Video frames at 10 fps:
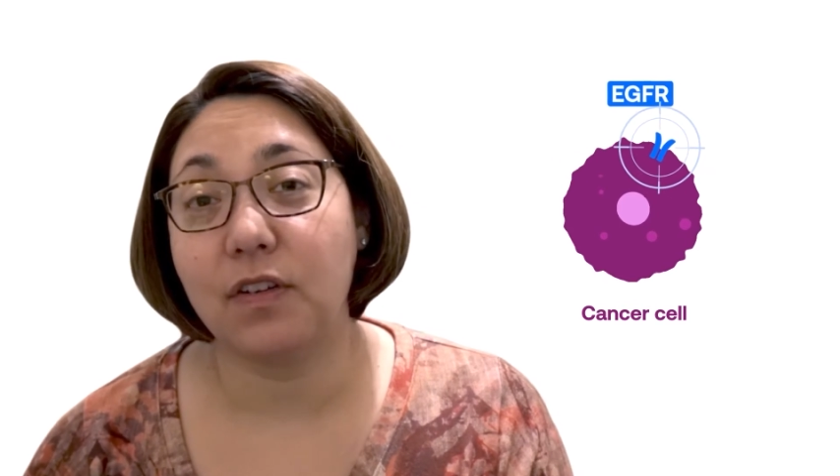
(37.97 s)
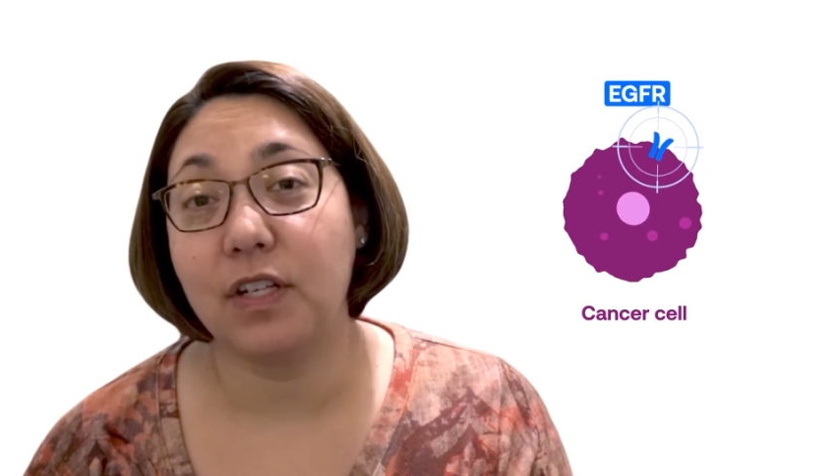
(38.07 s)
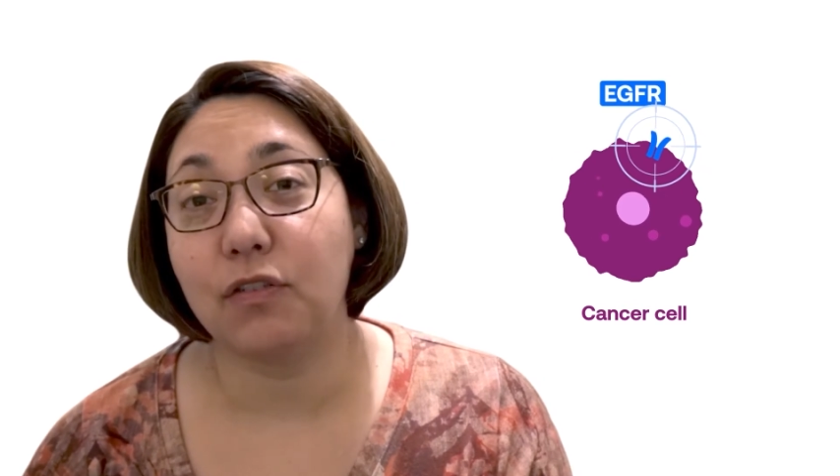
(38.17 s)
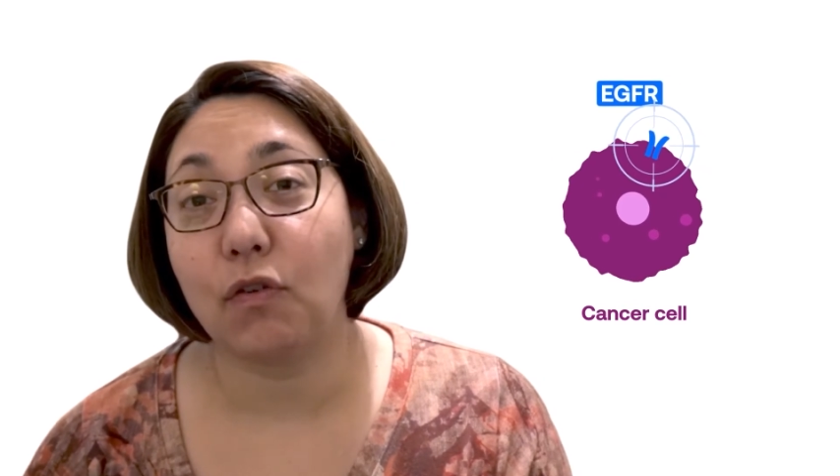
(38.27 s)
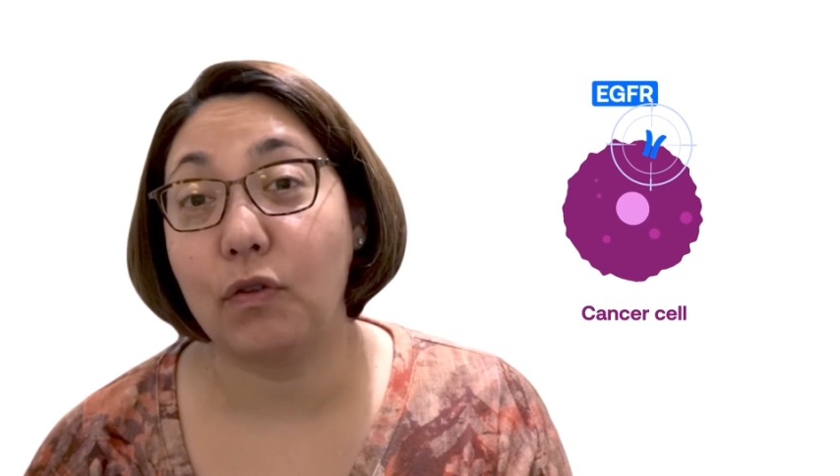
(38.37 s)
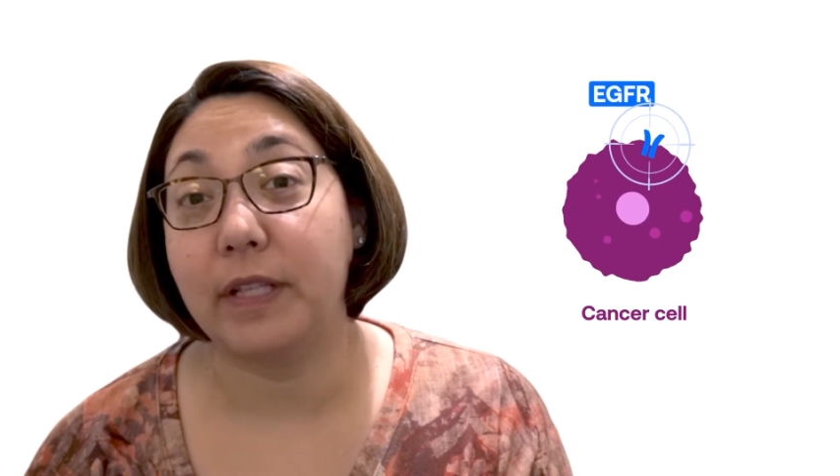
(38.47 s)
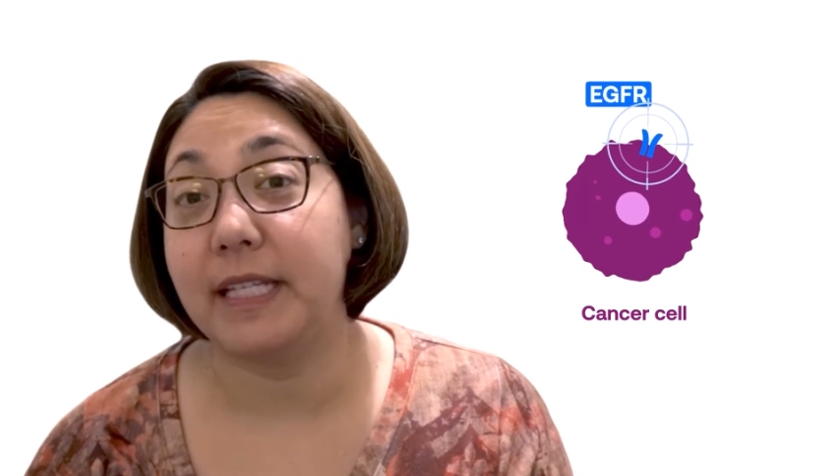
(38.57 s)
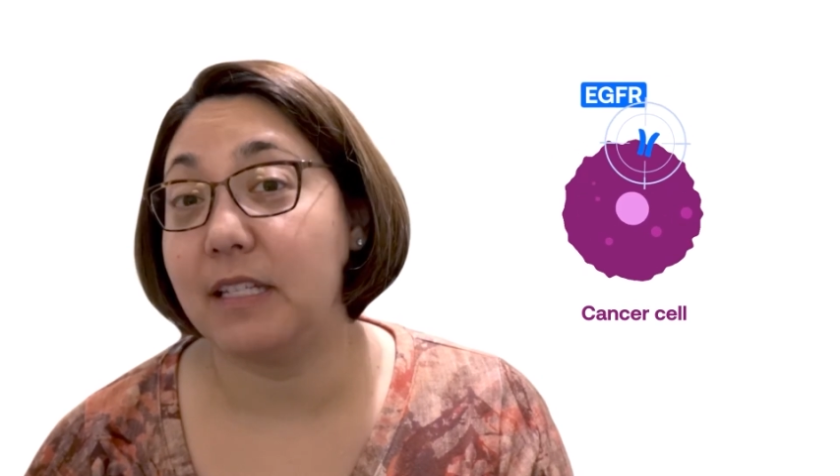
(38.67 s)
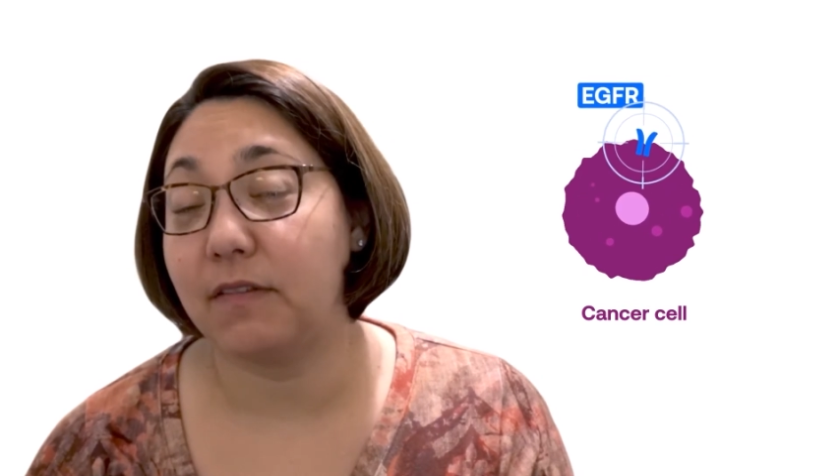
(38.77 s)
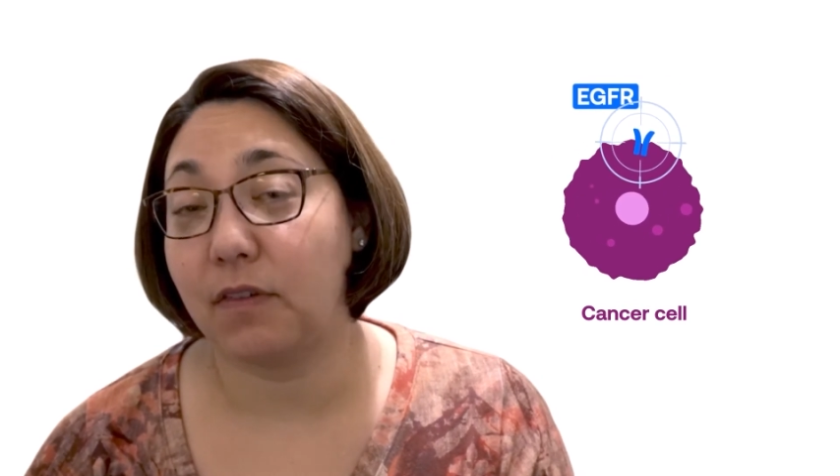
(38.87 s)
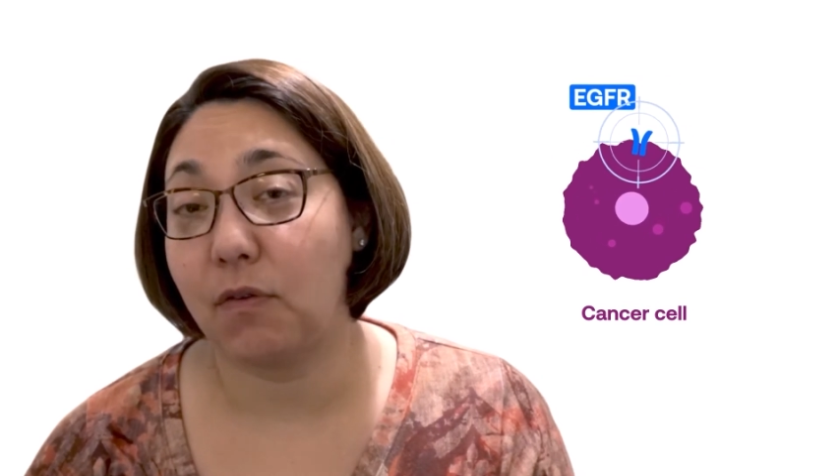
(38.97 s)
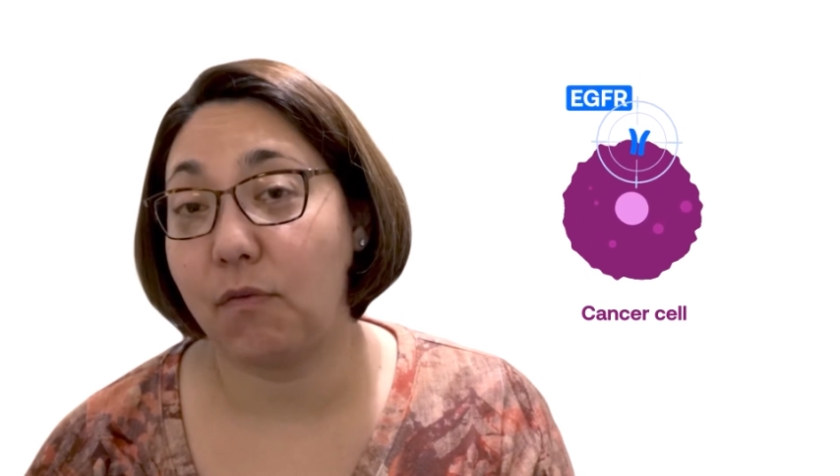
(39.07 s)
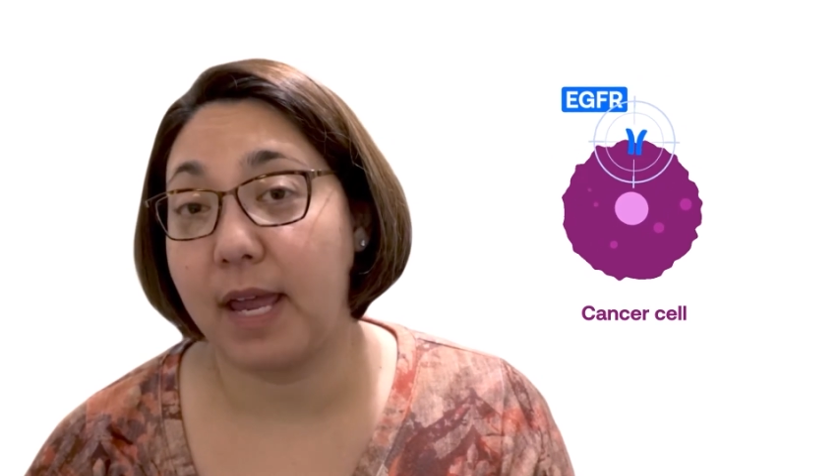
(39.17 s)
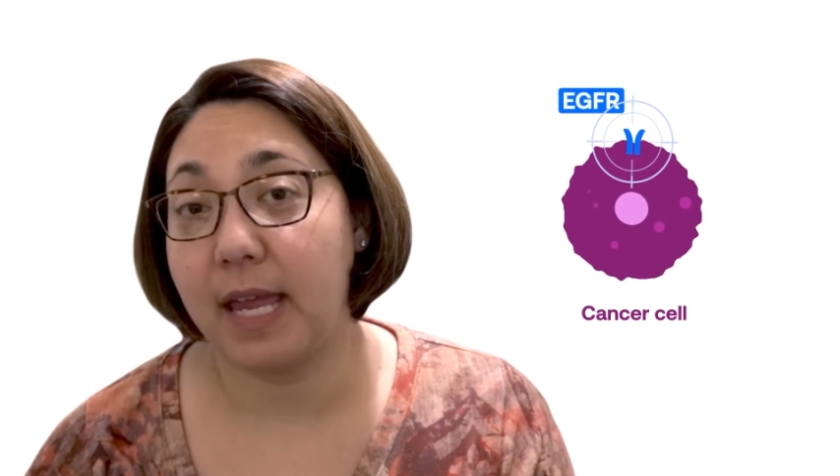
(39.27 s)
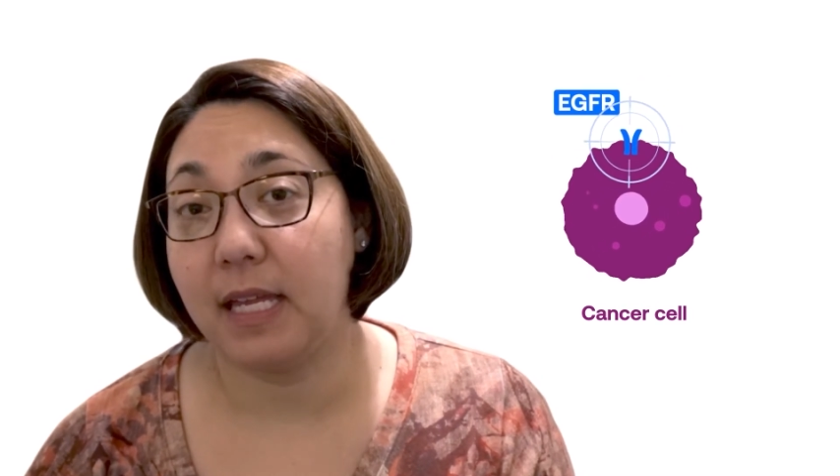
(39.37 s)
in a totally different
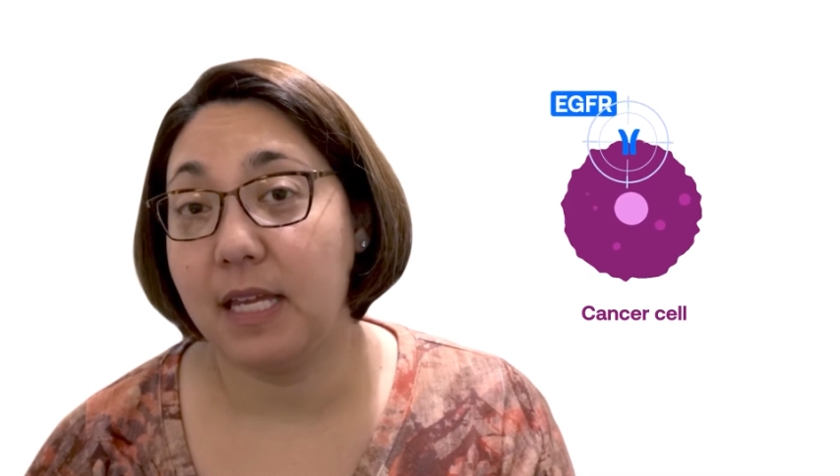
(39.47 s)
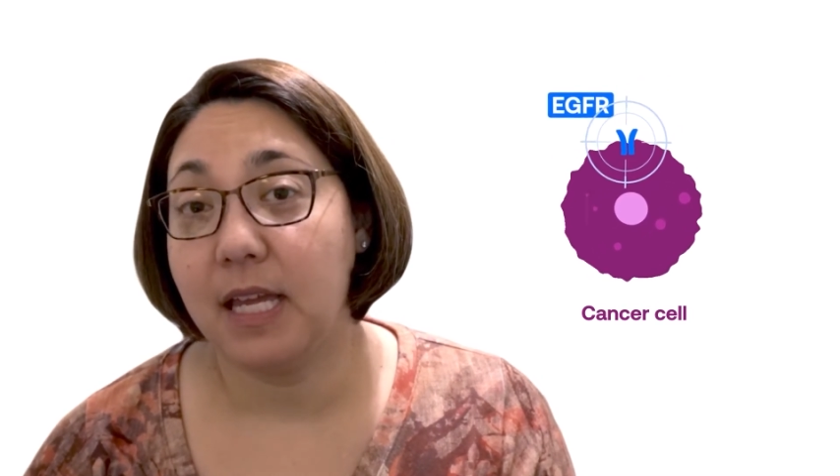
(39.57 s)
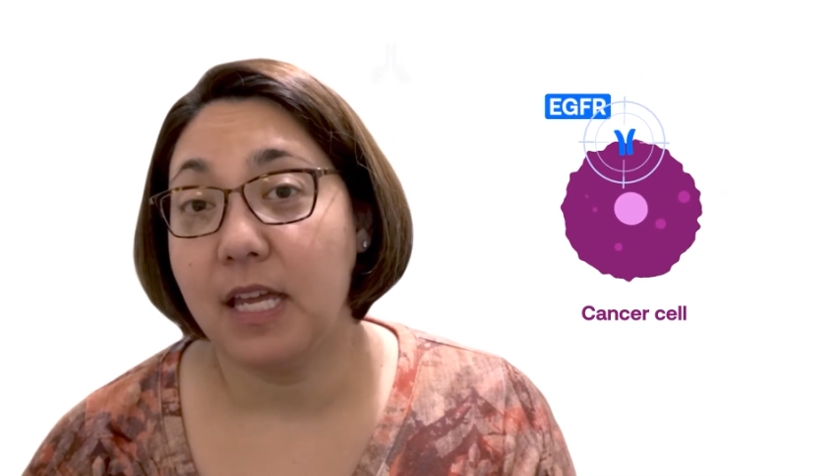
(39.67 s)
way